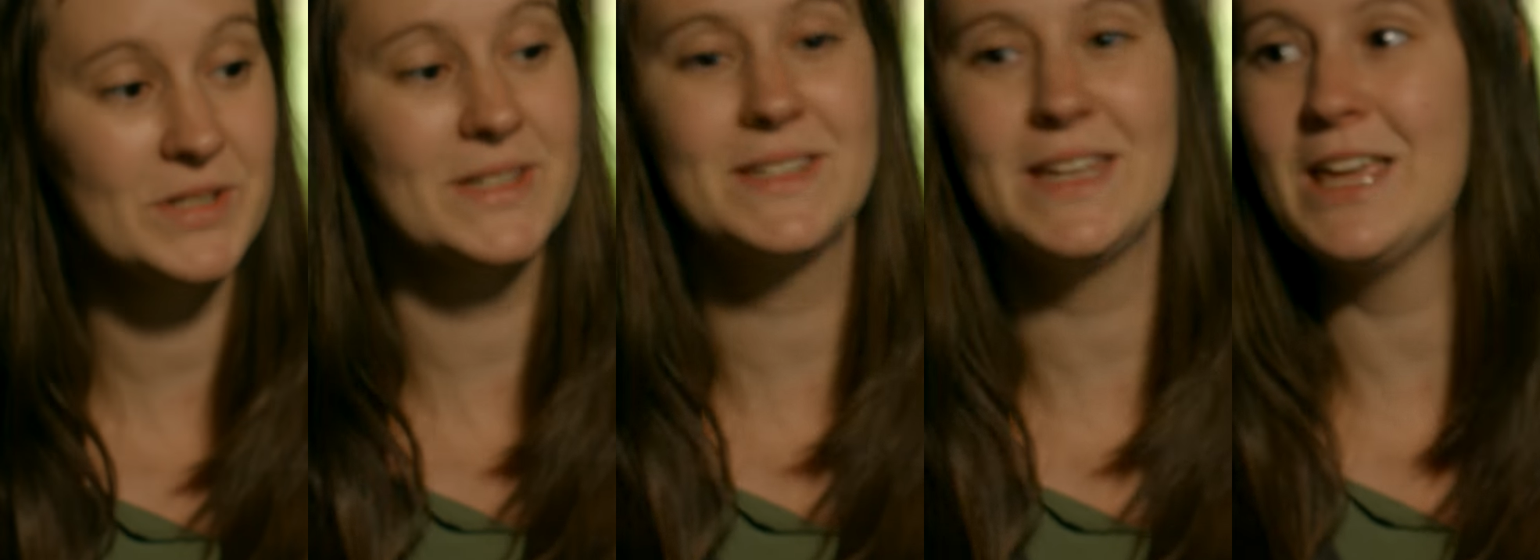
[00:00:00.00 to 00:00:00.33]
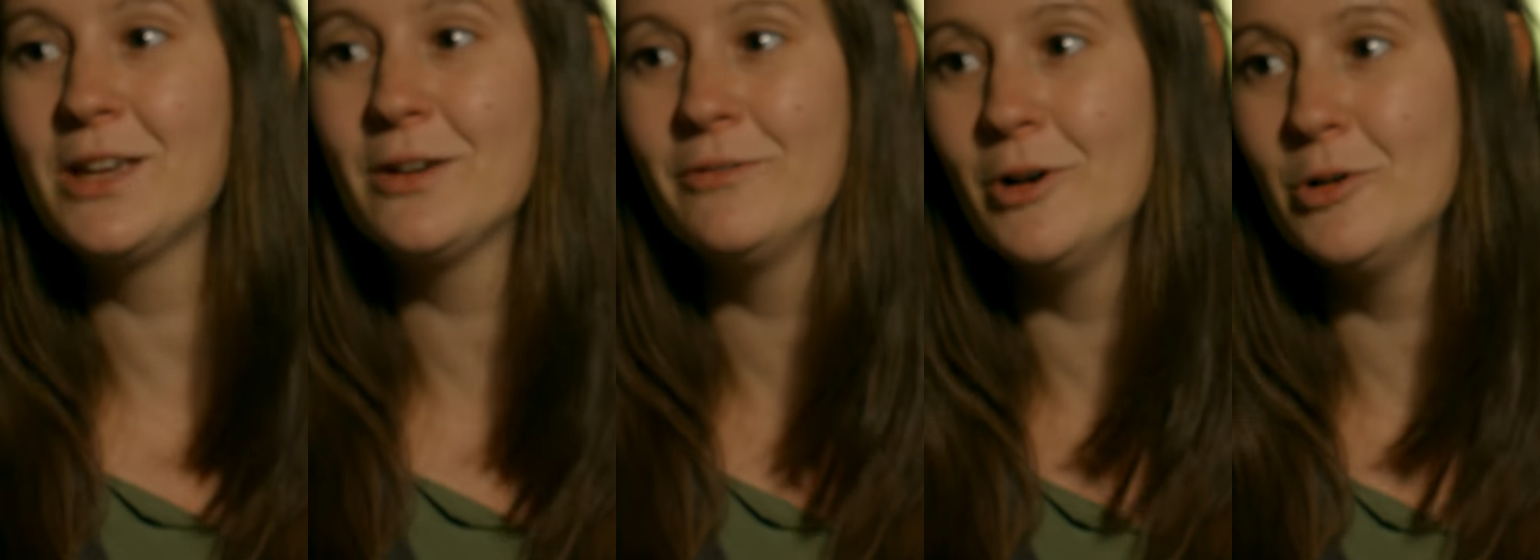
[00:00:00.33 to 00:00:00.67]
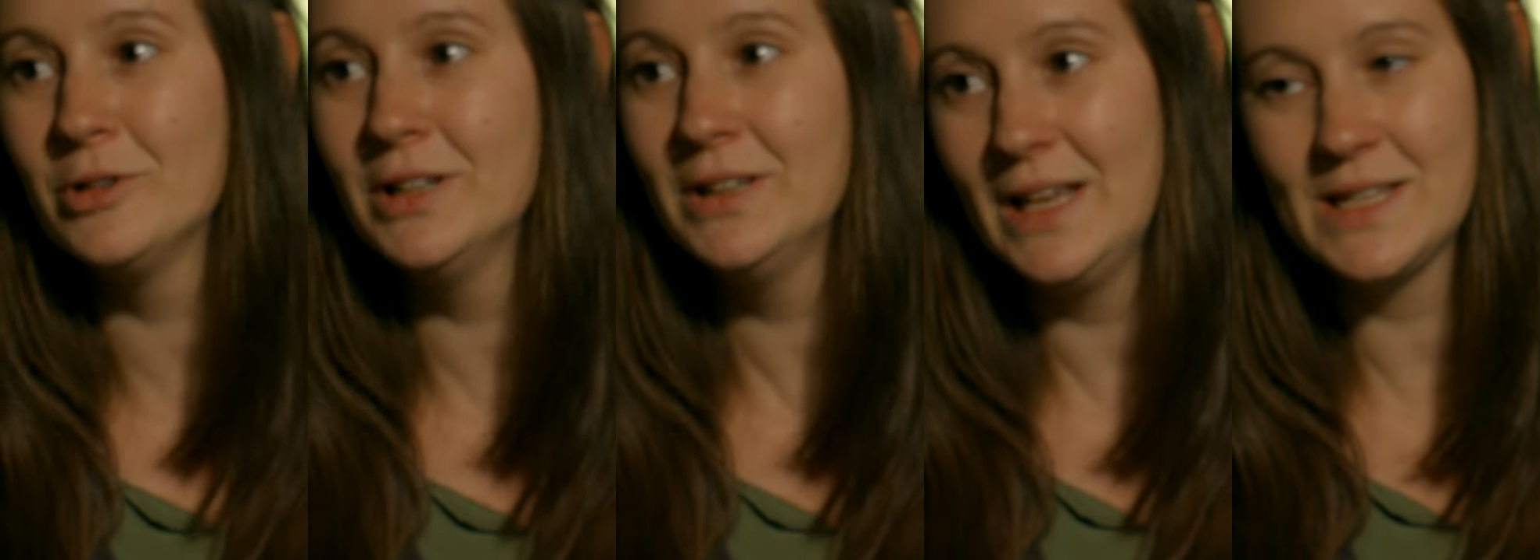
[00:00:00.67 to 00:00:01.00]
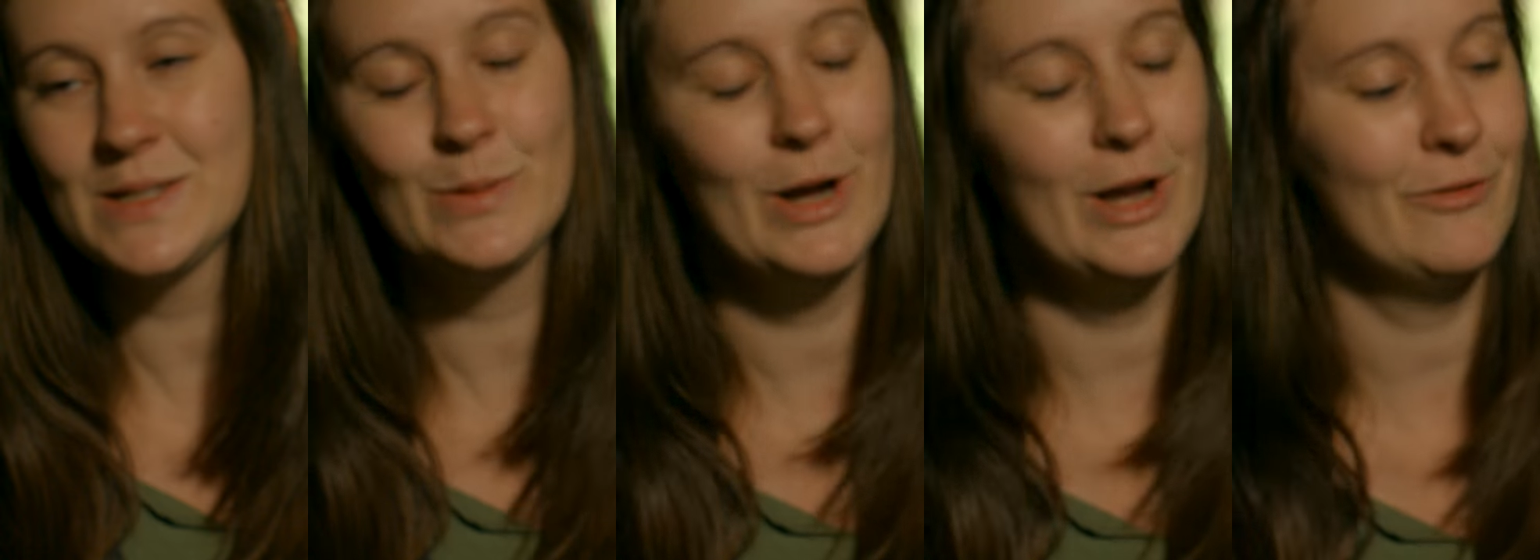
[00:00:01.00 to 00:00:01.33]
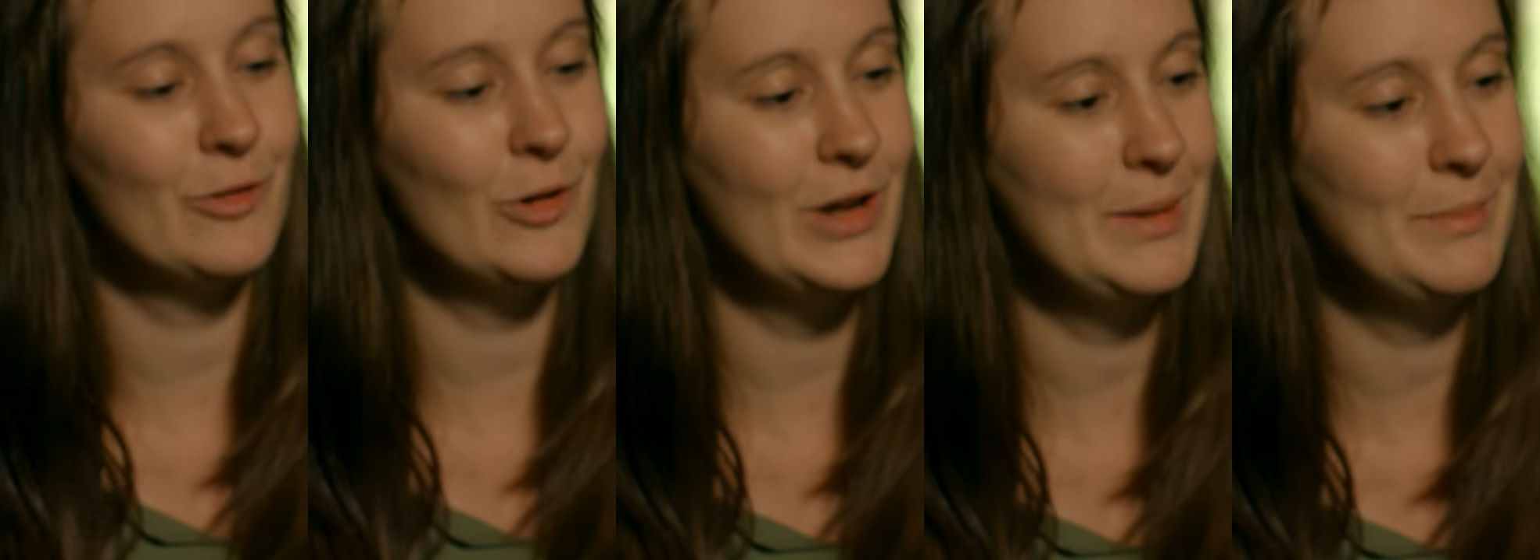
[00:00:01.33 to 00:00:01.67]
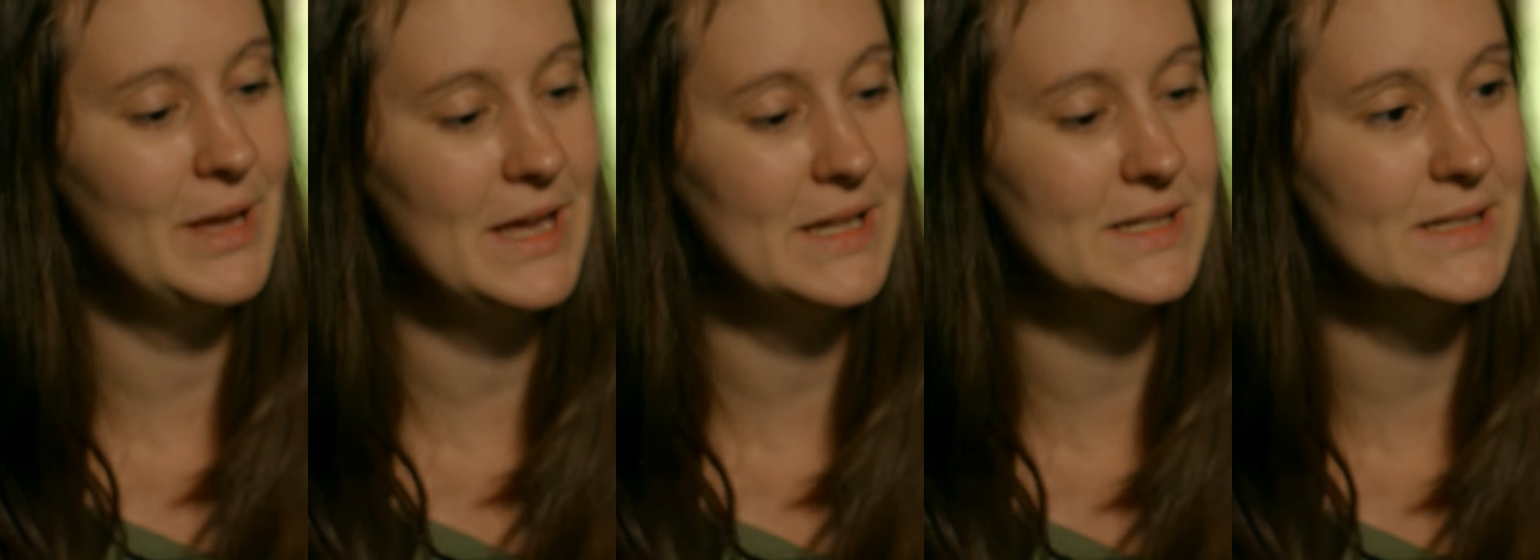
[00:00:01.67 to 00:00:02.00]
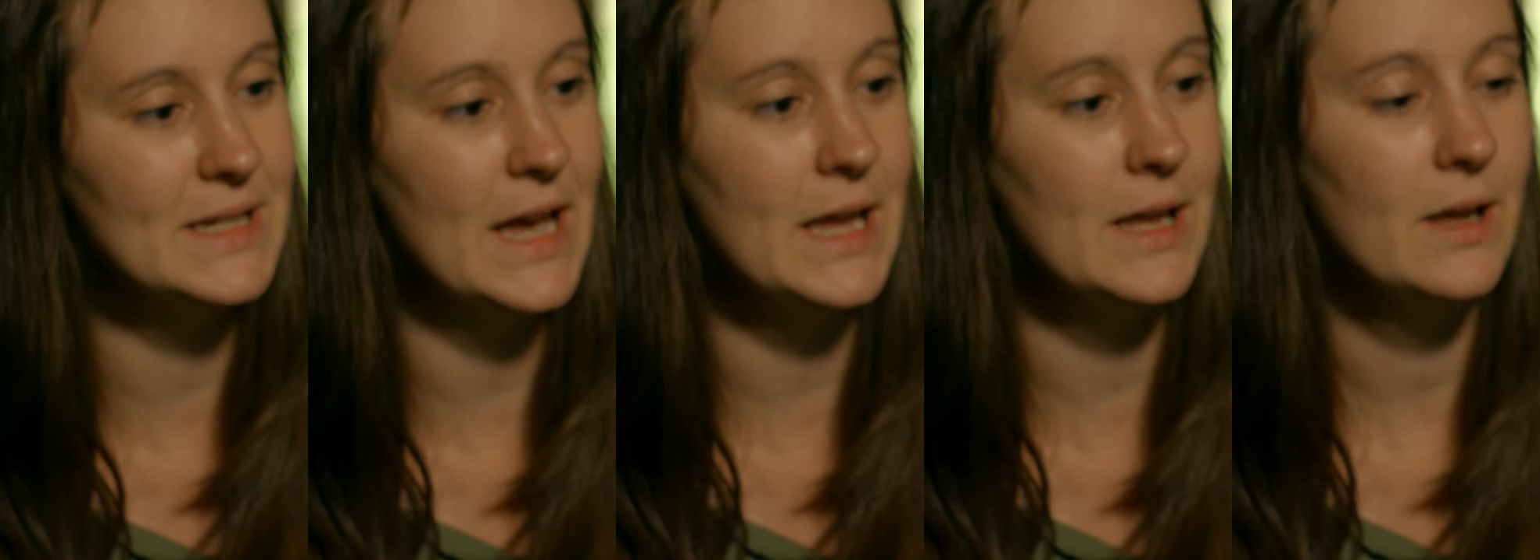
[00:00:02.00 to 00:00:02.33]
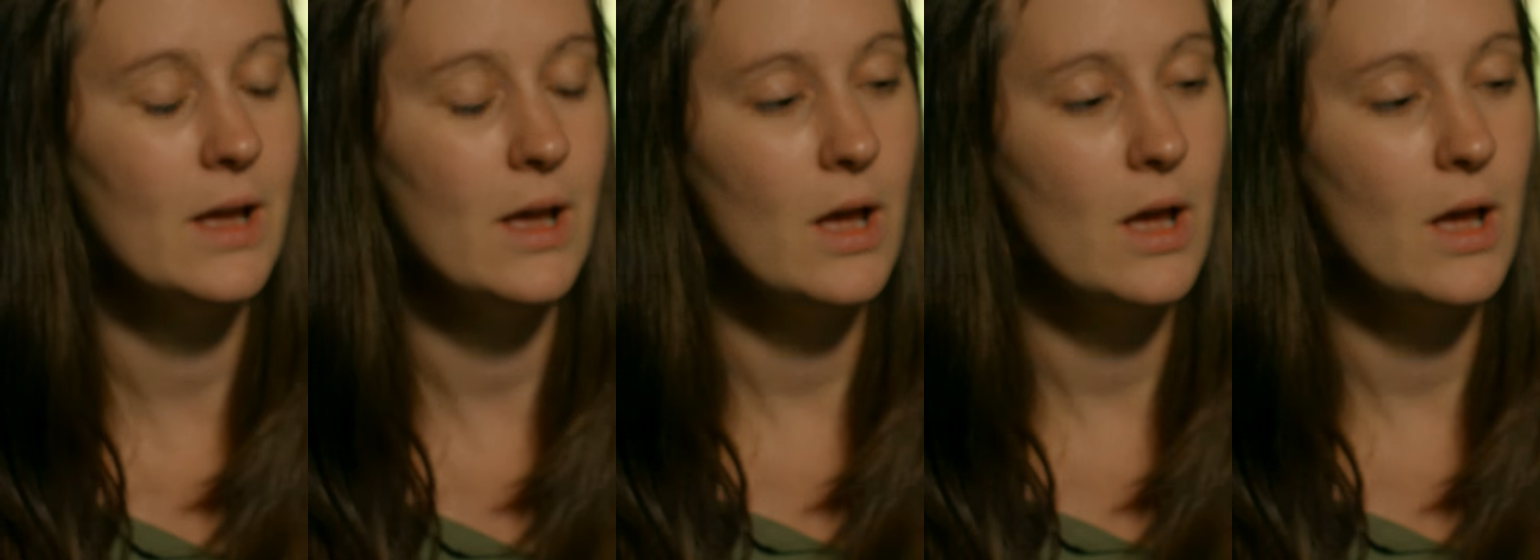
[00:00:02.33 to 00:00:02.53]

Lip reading: the Saker Falcon. That's why I've got him here today.